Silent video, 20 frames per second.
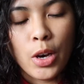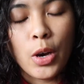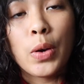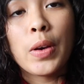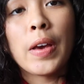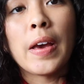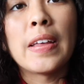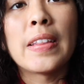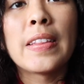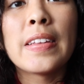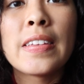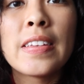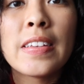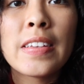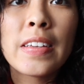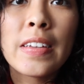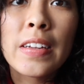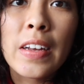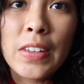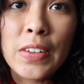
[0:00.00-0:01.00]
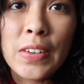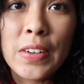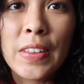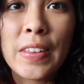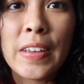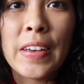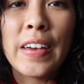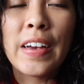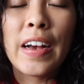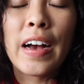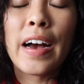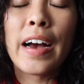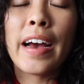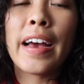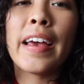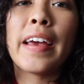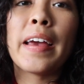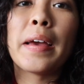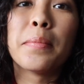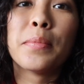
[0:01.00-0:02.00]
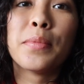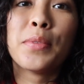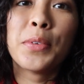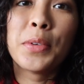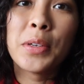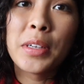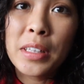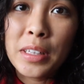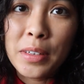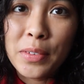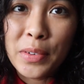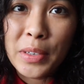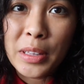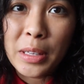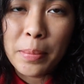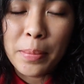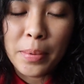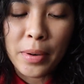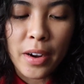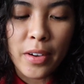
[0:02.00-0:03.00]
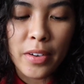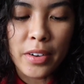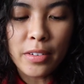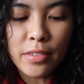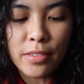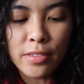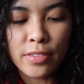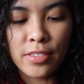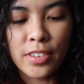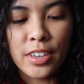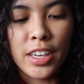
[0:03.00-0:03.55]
Okay, this is another thing I am really, really proud of.